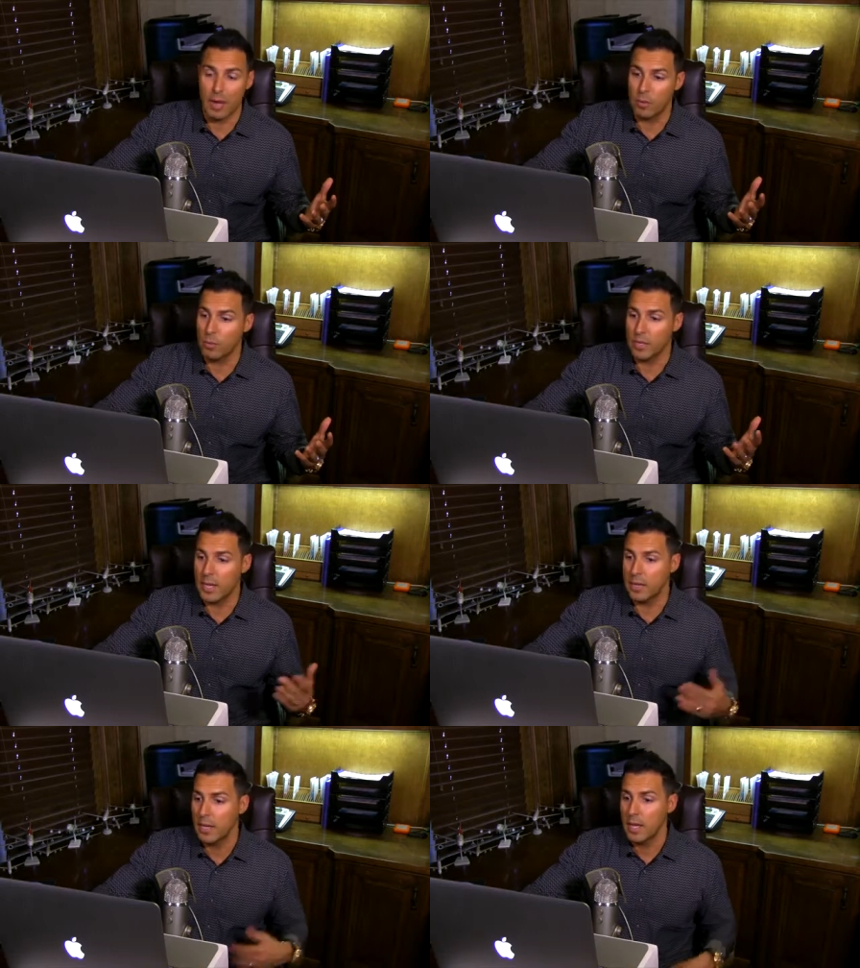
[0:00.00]
right? We want to
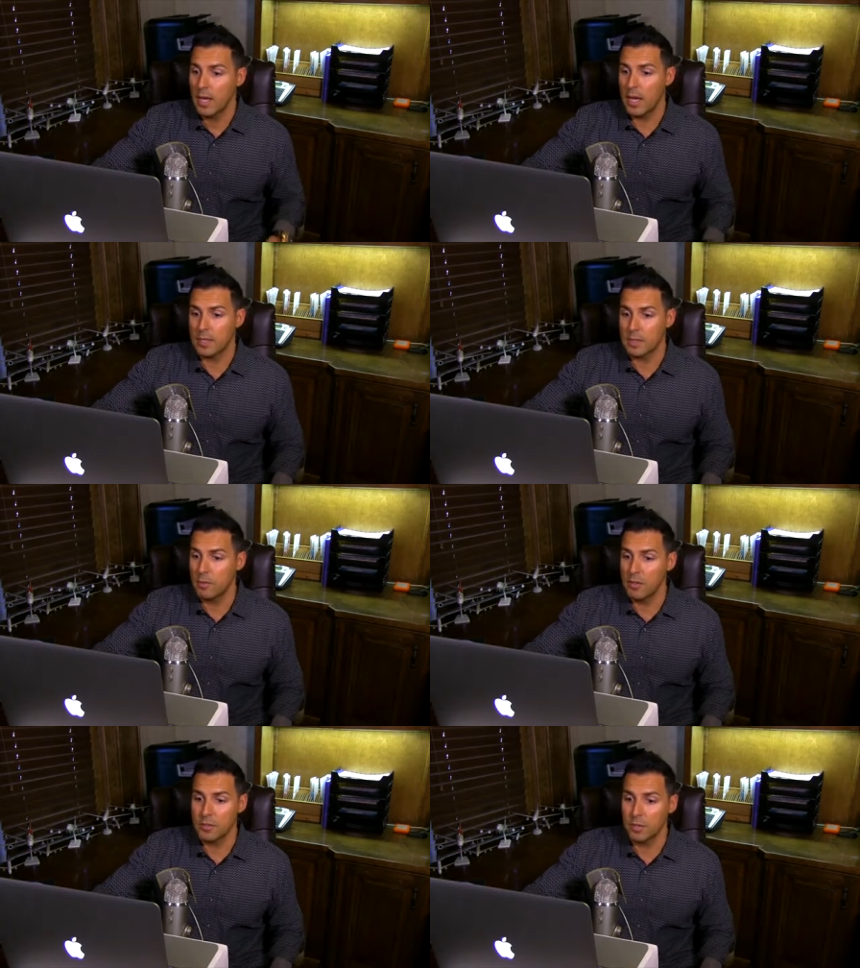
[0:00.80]
get, some
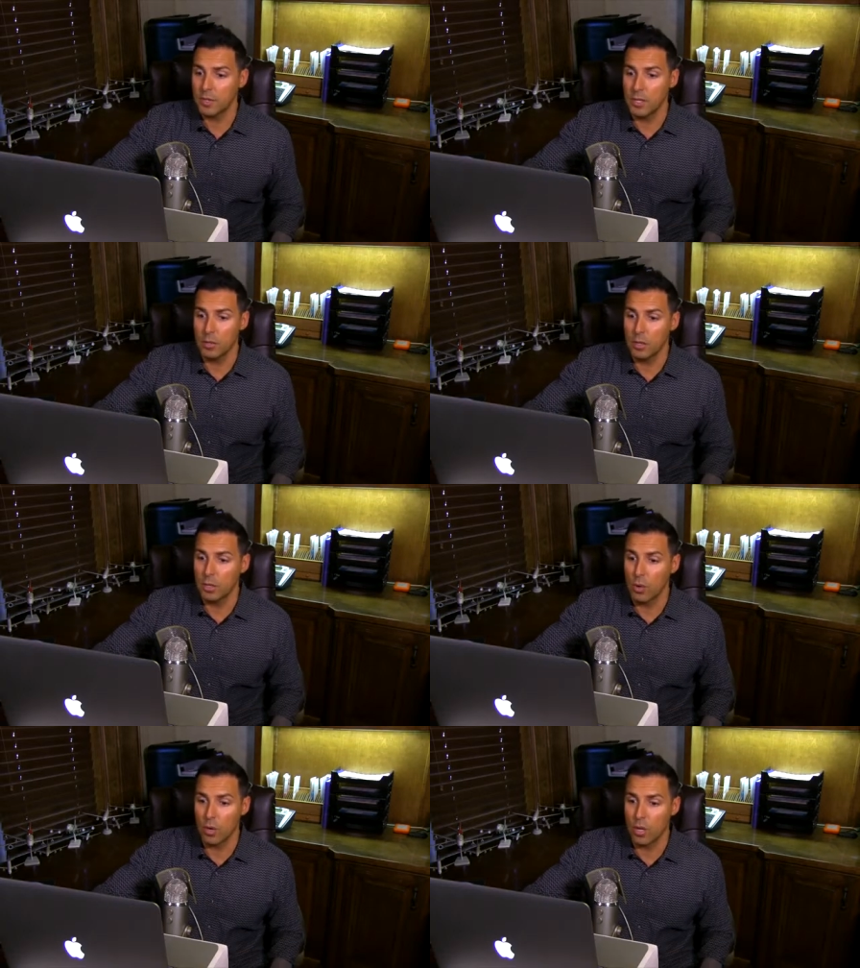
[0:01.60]
of us are,
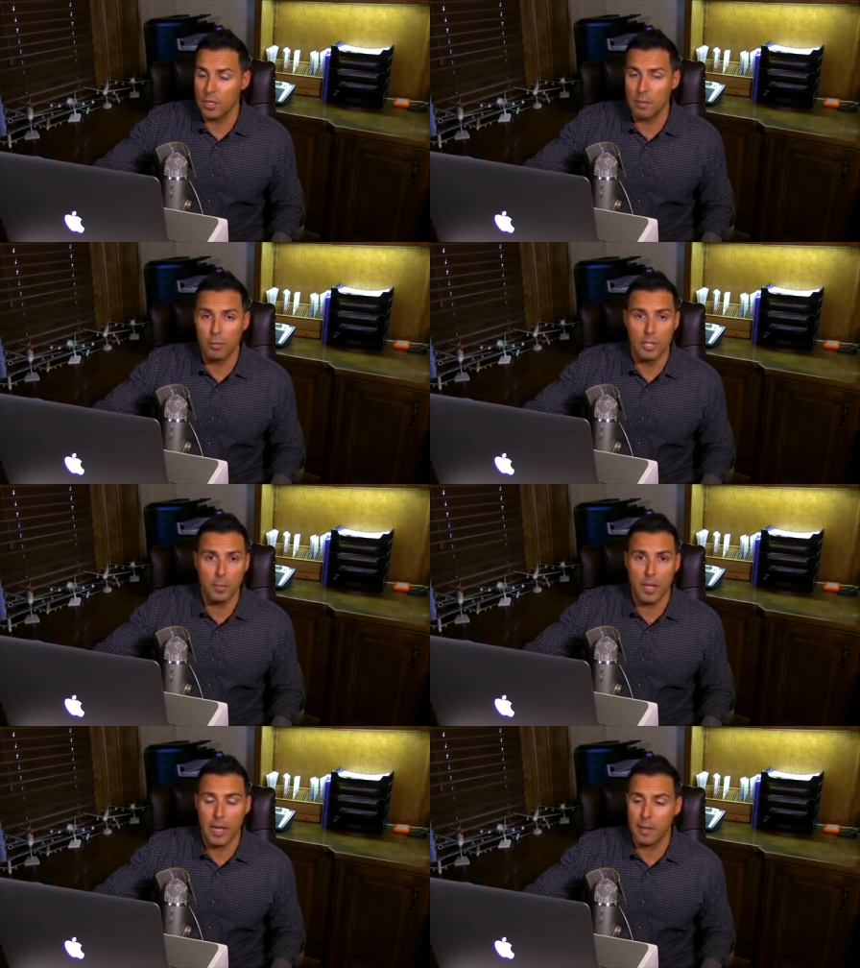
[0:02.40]
going on double,
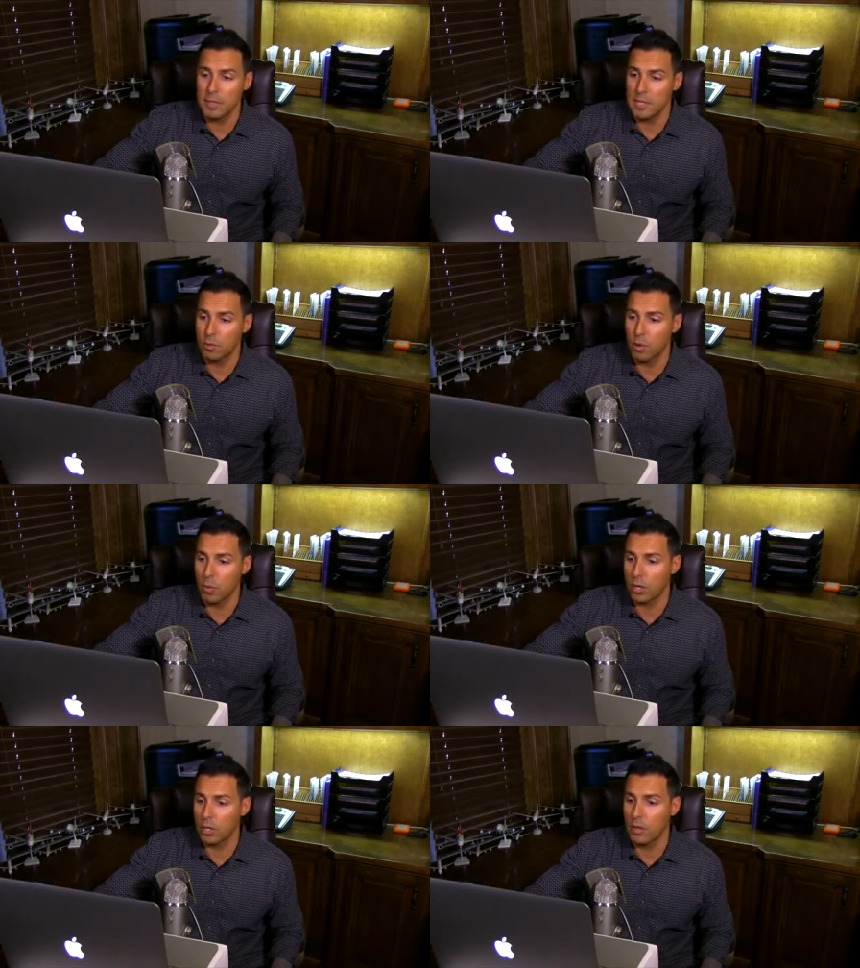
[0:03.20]
triple IMD. So we're
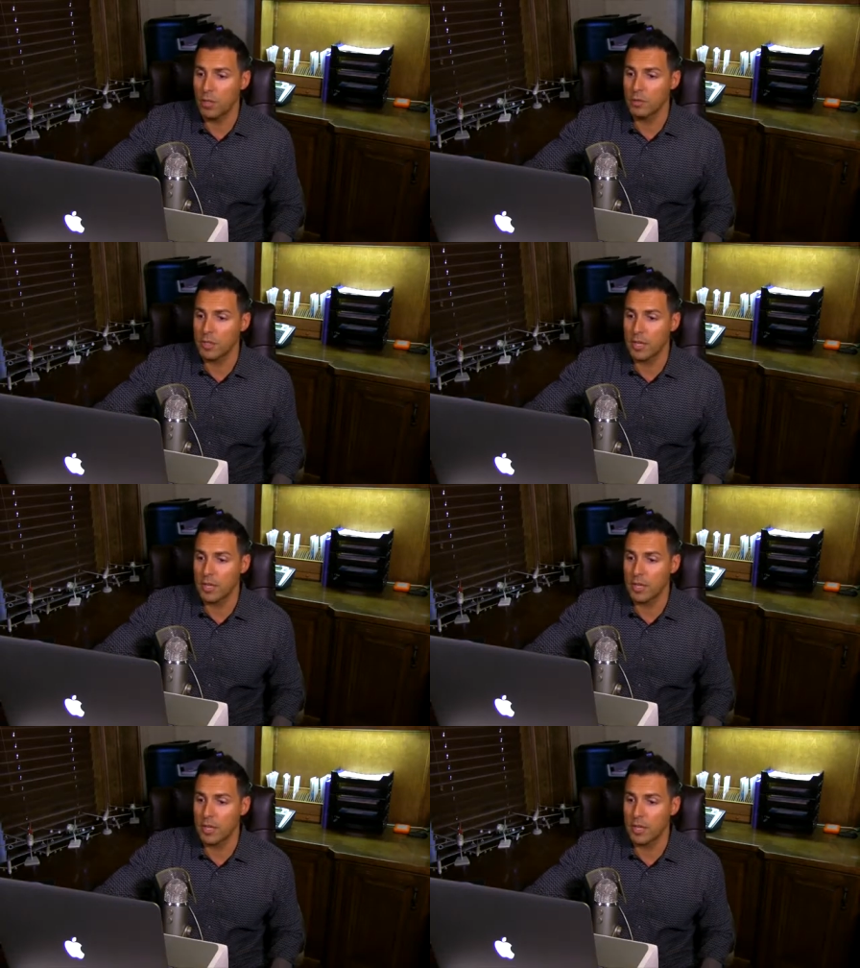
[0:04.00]
working on those